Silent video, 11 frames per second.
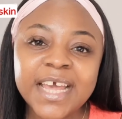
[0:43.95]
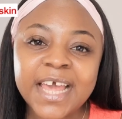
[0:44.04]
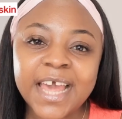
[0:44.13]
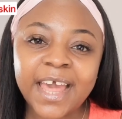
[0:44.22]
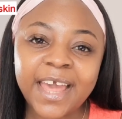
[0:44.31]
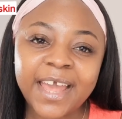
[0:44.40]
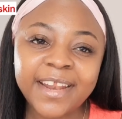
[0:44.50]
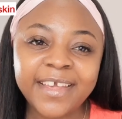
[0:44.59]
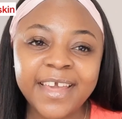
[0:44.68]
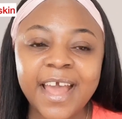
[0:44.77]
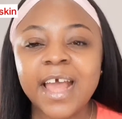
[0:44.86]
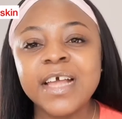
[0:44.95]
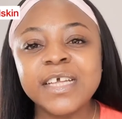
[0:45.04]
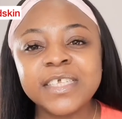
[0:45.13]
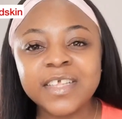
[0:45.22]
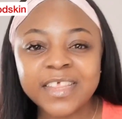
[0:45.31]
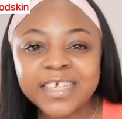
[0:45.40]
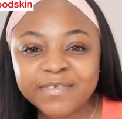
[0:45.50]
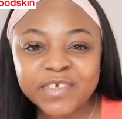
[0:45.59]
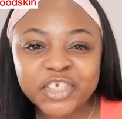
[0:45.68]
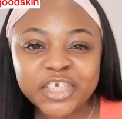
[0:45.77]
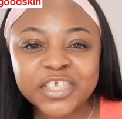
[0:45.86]
And yeah, so this
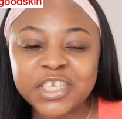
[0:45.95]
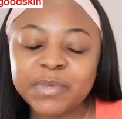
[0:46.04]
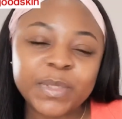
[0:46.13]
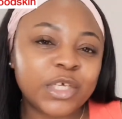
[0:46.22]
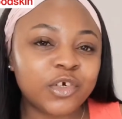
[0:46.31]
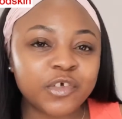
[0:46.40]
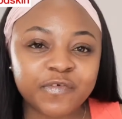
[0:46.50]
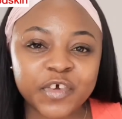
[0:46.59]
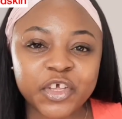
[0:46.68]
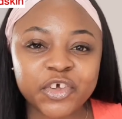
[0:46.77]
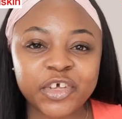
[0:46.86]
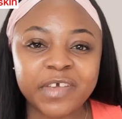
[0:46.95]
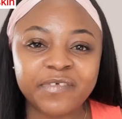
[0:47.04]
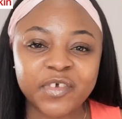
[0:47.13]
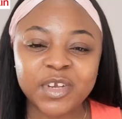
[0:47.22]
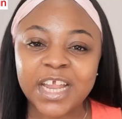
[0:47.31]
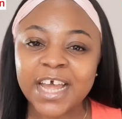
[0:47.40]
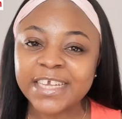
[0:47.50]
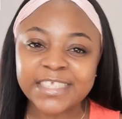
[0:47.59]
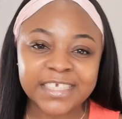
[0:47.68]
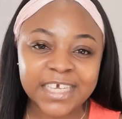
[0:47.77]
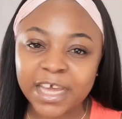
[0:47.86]
video is going to be good for you if you like
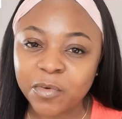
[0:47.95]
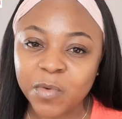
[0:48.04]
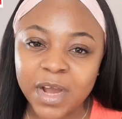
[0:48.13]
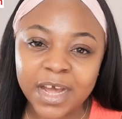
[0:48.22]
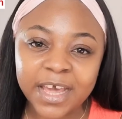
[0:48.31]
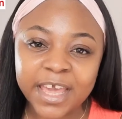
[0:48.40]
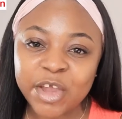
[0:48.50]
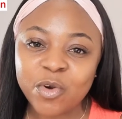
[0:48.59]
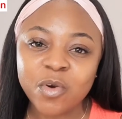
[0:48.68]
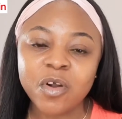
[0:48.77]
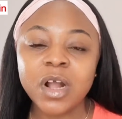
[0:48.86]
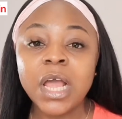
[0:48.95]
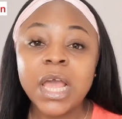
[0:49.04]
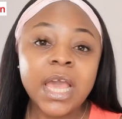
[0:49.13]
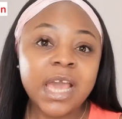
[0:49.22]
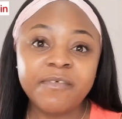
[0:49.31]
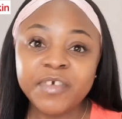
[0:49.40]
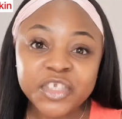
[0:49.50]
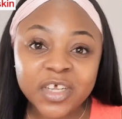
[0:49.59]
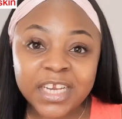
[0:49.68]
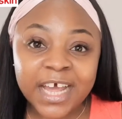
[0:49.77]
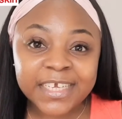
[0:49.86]
DIY, or if you
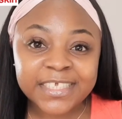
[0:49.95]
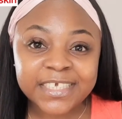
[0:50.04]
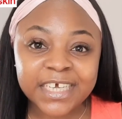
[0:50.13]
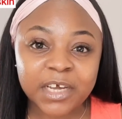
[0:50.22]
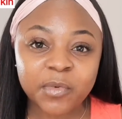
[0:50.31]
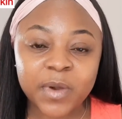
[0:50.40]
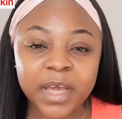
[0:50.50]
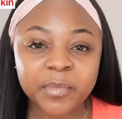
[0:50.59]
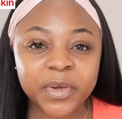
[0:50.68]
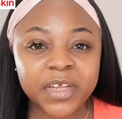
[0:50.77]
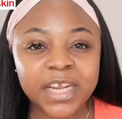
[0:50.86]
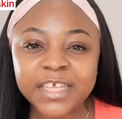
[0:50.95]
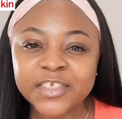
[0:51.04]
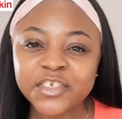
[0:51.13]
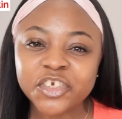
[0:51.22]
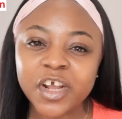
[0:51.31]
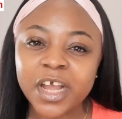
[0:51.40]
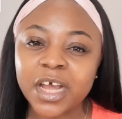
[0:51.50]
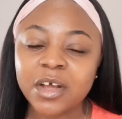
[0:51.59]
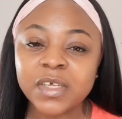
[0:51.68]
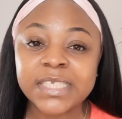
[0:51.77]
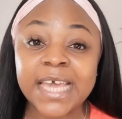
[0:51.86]
don't like DIY but you like to try
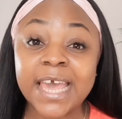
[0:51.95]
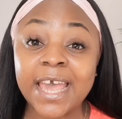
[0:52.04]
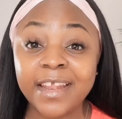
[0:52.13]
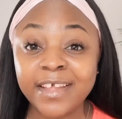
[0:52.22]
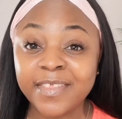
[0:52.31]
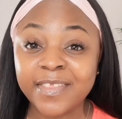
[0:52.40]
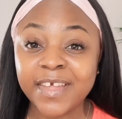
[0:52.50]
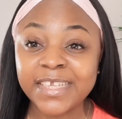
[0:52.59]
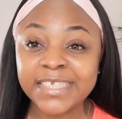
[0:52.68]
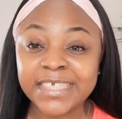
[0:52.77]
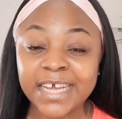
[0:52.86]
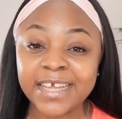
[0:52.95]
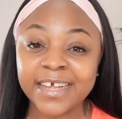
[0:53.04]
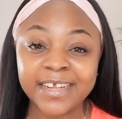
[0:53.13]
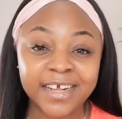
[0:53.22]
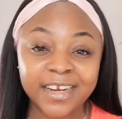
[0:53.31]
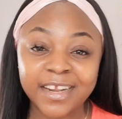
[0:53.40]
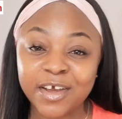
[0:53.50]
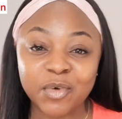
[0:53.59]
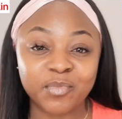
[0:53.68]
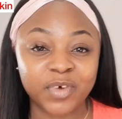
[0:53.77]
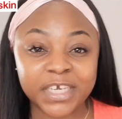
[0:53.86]
out anything that can clear
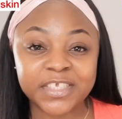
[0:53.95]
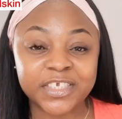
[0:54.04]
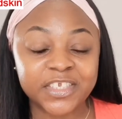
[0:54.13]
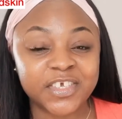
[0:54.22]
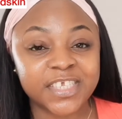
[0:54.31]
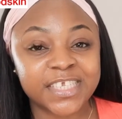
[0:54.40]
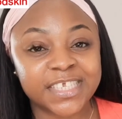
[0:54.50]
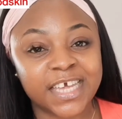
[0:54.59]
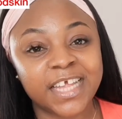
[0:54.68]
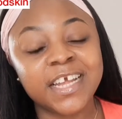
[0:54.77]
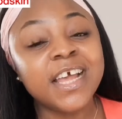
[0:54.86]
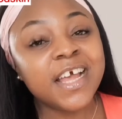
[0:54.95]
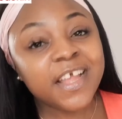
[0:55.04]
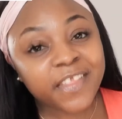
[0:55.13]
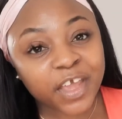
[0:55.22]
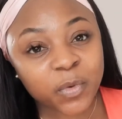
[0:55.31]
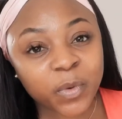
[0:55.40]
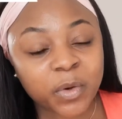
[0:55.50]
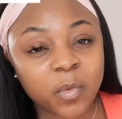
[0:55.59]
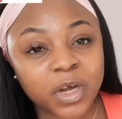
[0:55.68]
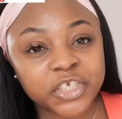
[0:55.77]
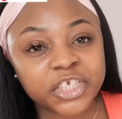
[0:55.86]
or brighten your skin, then you want to
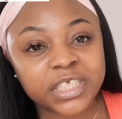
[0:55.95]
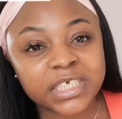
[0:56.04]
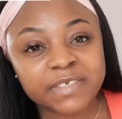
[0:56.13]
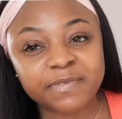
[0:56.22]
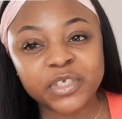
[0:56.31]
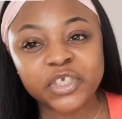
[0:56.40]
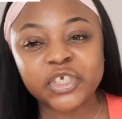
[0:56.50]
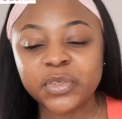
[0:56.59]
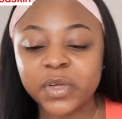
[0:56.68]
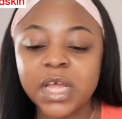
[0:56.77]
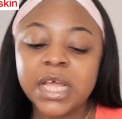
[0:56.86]
watch this video.